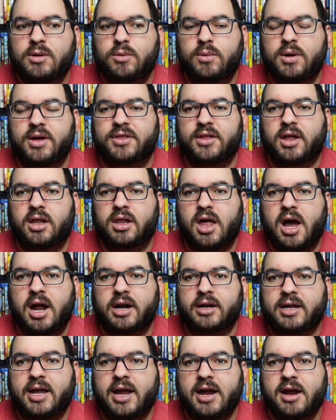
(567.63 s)
with a
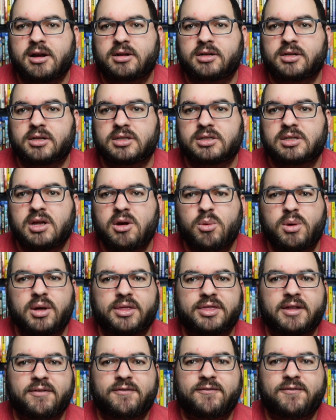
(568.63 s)
lot of characters,
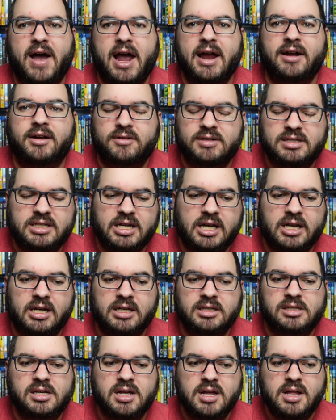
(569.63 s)
with the fight
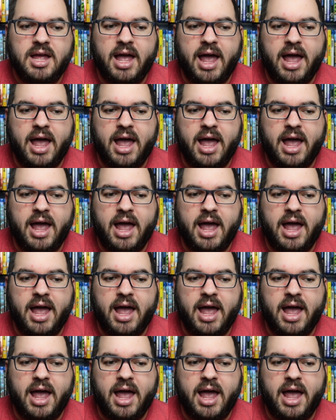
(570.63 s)
scenes